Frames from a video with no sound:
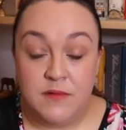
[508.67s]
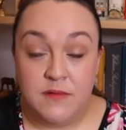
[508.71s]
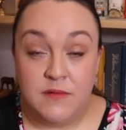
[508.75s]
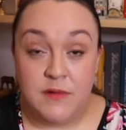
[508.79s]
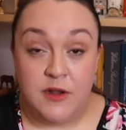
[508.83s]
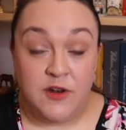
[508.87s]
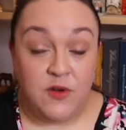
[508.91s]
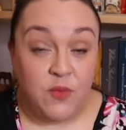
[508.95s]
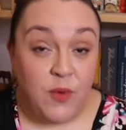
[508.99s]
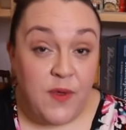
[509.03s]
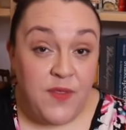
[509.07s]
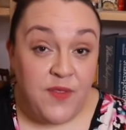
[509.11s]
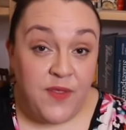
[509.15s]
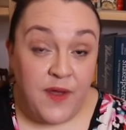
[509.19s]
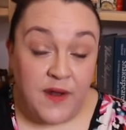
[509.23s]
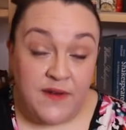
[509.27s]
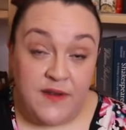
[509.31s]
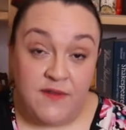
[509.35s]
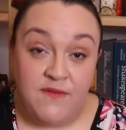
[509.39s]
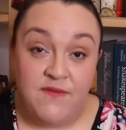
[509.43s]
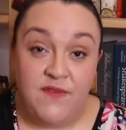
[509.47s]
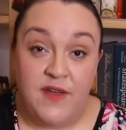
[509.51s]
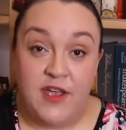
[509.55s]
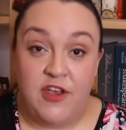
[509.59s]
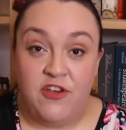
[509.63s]
And with that
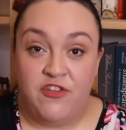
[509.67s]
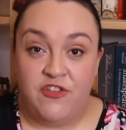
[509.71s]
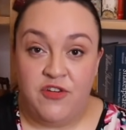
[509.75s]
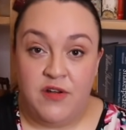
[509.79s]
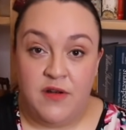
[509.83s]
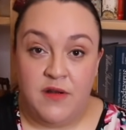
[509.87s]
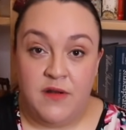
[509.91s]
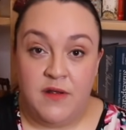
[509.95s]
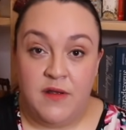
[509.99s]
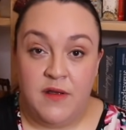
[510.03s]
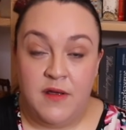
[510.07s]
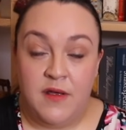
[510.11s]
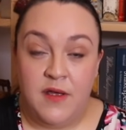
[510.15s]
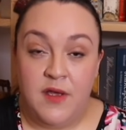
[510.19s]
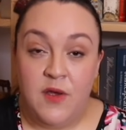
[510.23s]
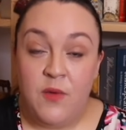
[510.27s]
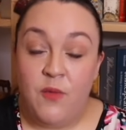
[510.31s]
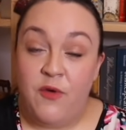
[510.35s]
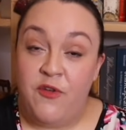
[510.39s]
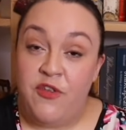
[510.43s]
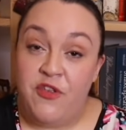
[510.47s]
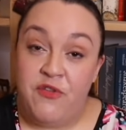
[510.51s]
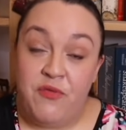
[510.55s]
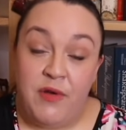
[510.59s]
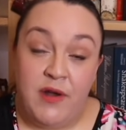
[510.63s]
invasion
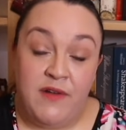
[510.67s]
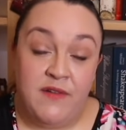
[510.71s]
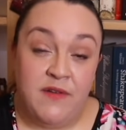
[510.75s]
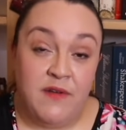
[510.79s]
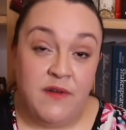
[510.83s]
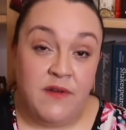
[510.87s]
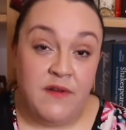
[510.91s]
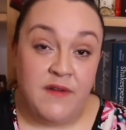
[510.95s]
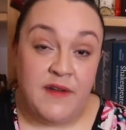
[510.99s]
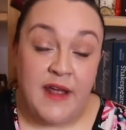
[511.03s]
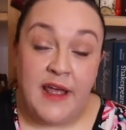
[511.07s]
was threatened